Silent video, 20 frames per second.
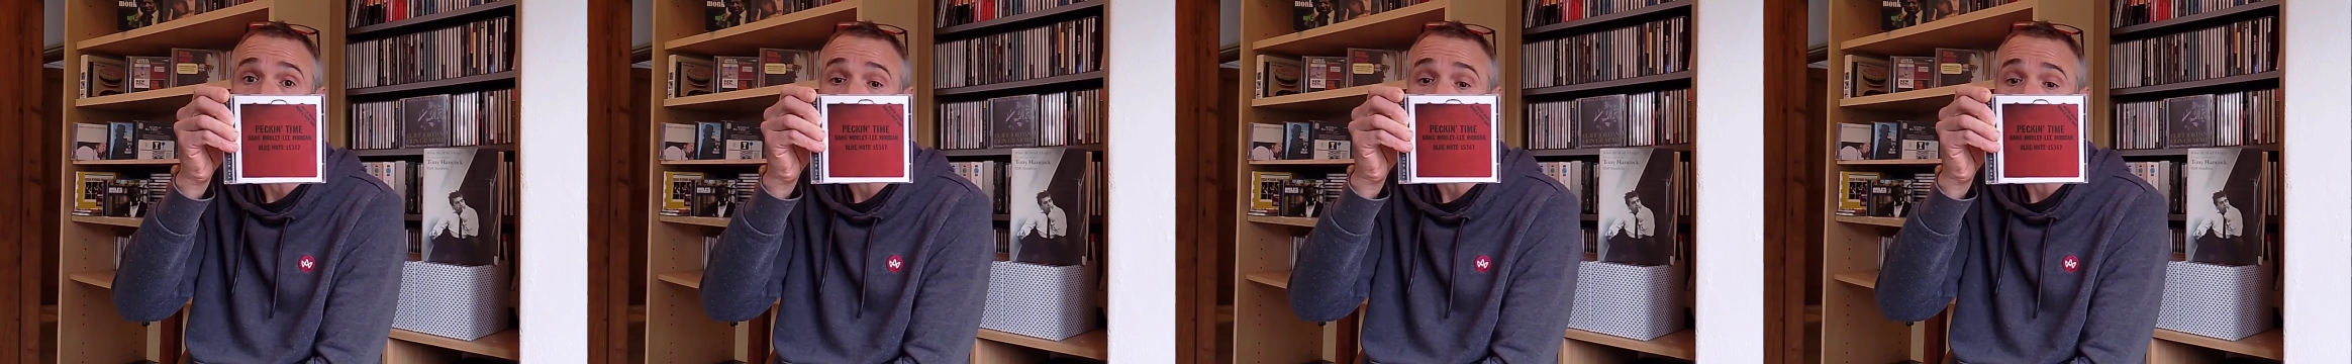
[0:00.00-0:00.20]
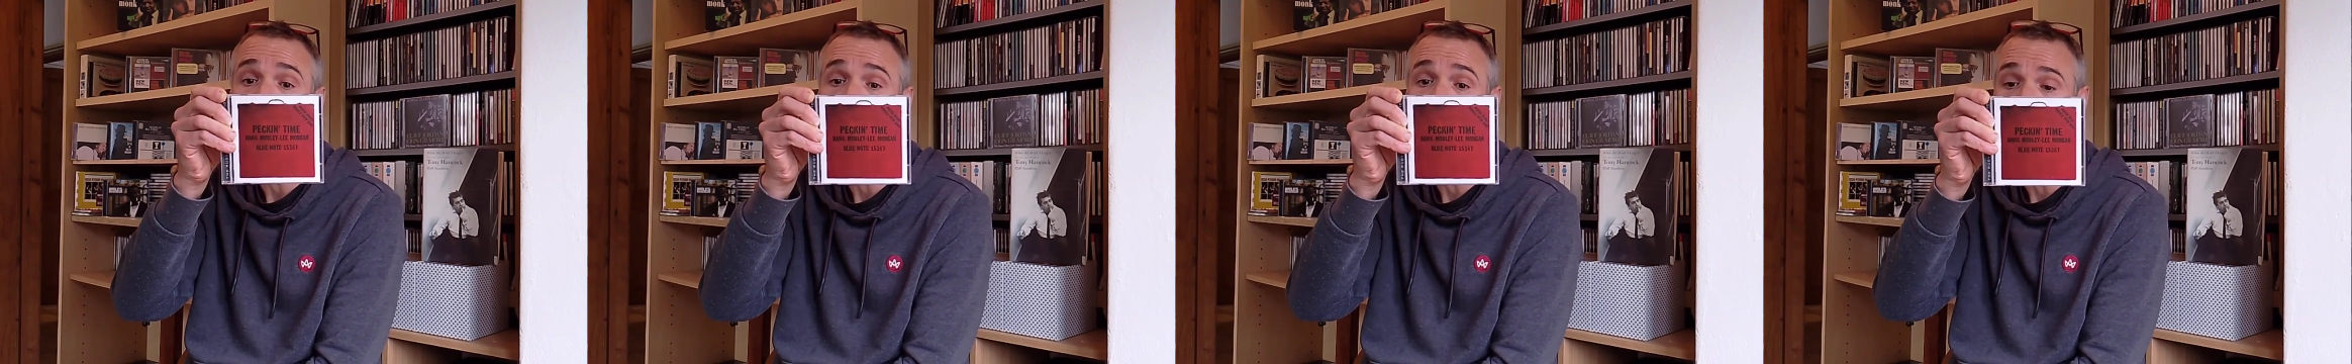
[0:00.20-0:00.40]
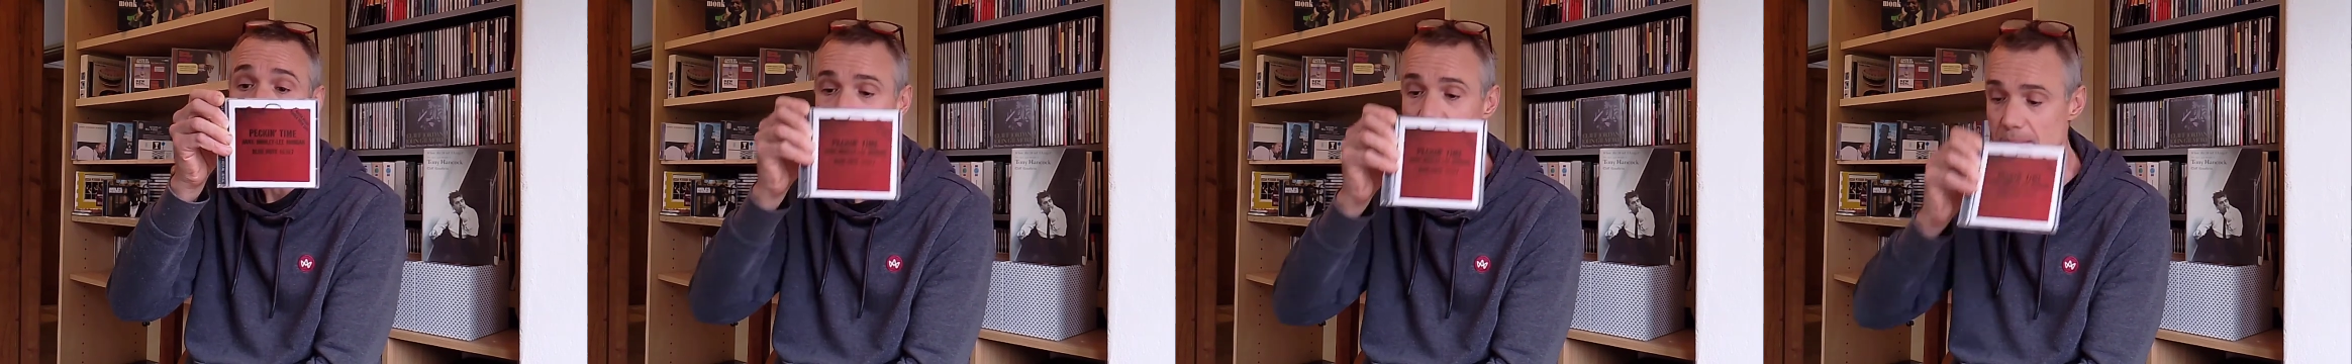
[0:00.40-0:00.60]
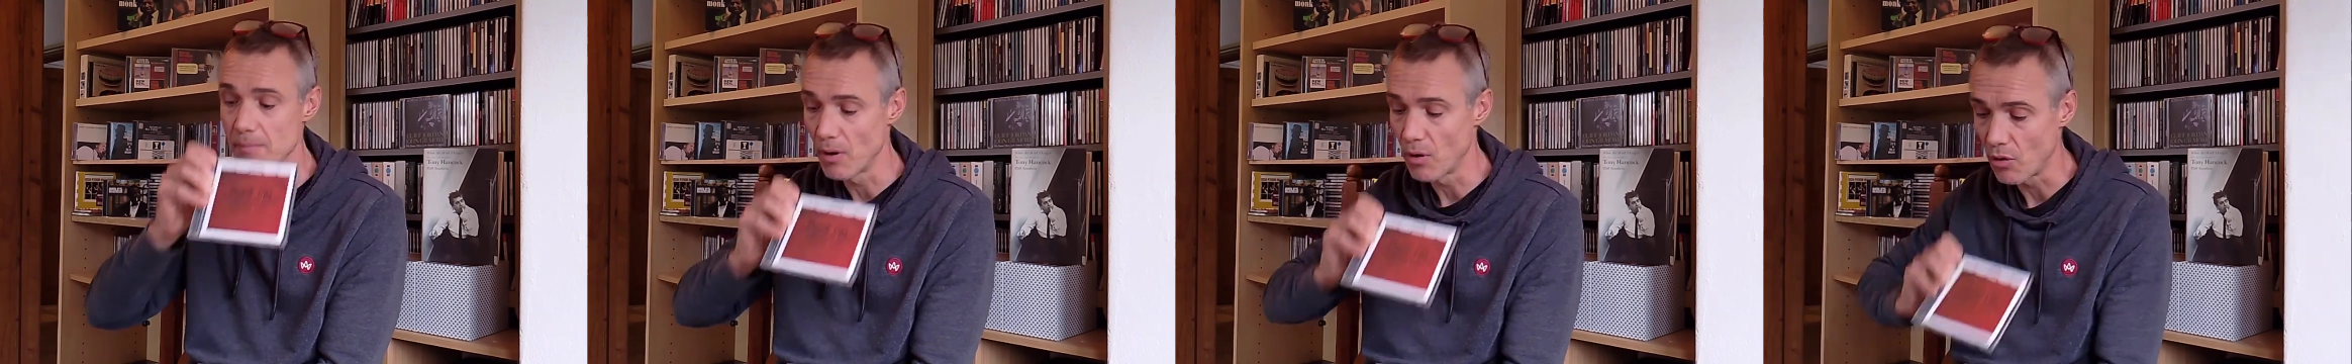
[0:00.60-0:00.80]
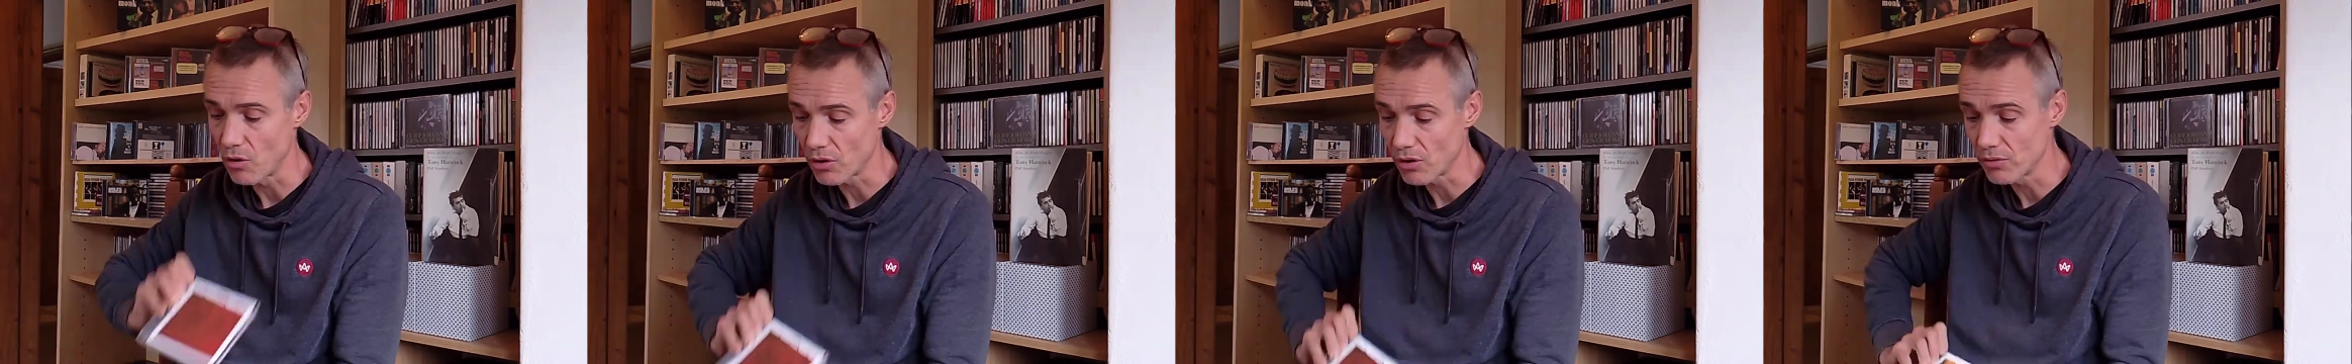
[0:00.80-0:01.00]
with Lee
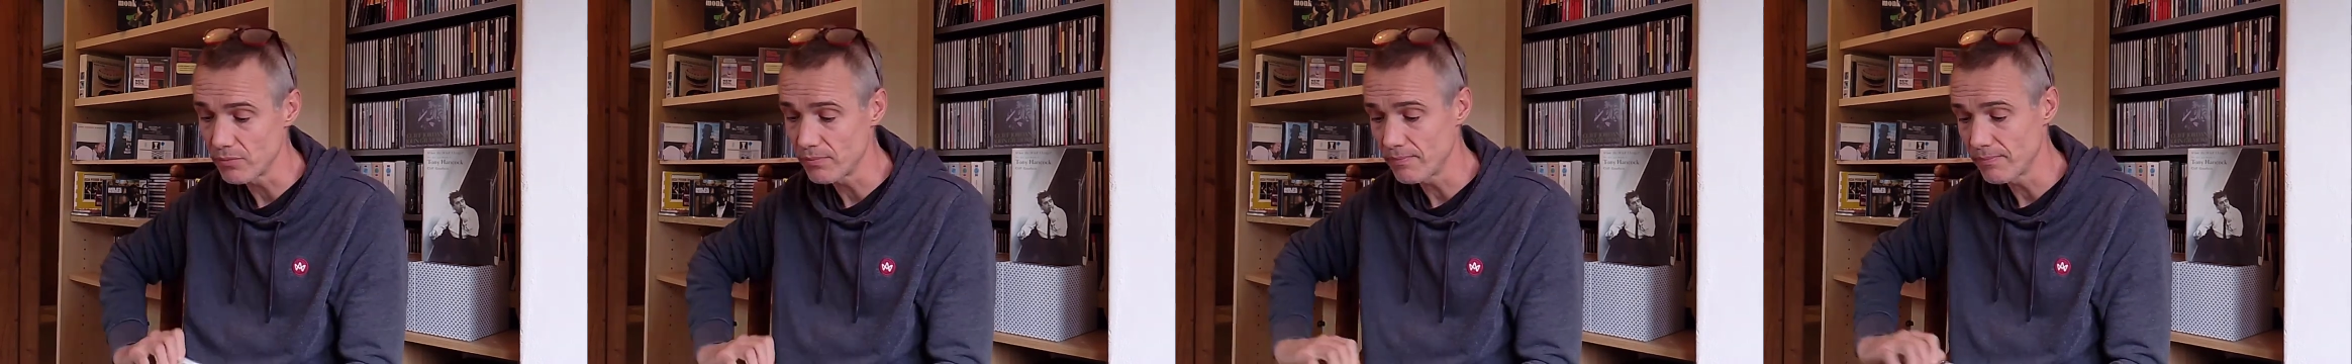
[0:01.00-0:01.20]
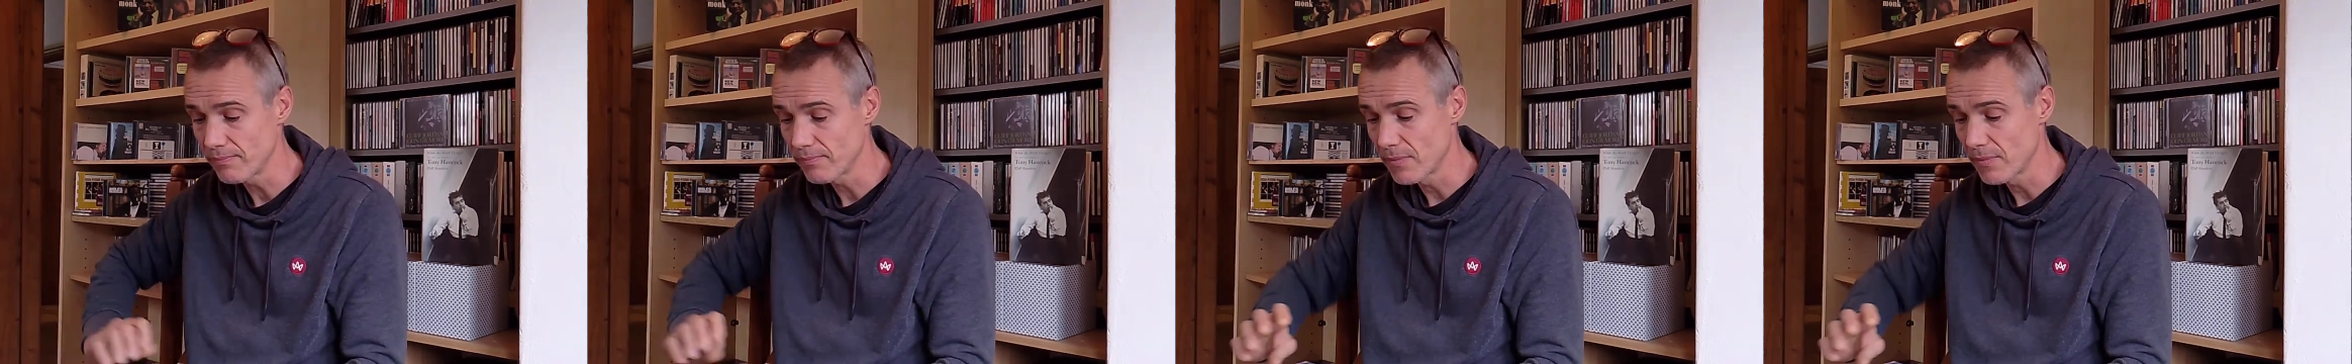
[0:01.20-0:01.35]
Morgan,